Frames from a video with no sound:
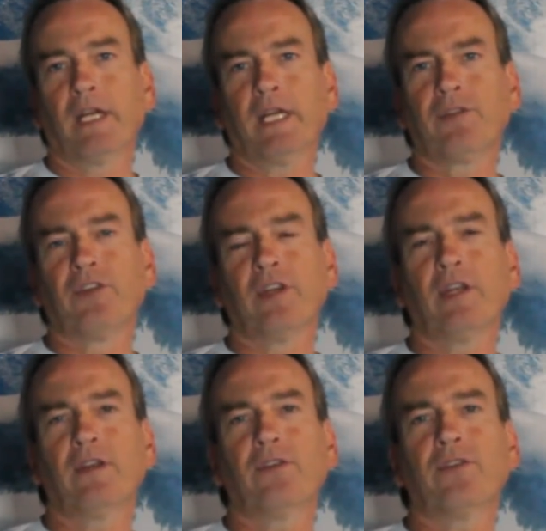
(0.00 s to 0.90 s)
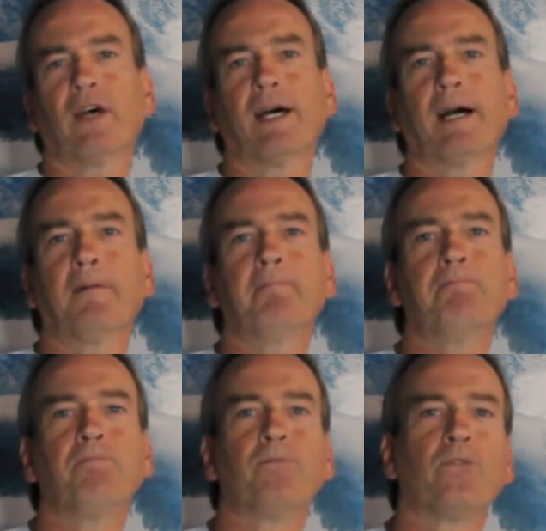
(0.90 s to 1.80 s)
next is
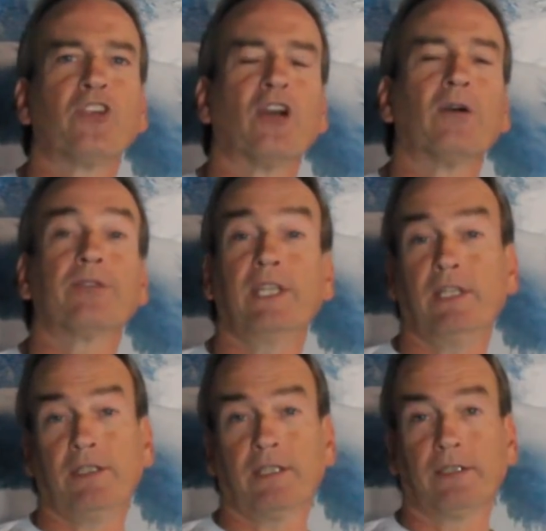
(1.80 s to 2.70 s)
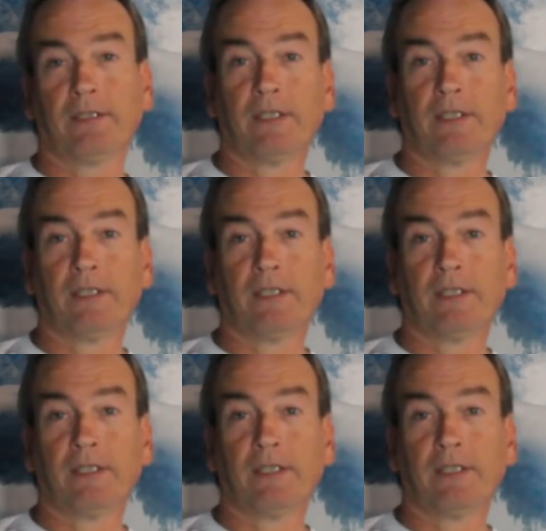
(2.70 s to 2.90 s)
they're out to eat you.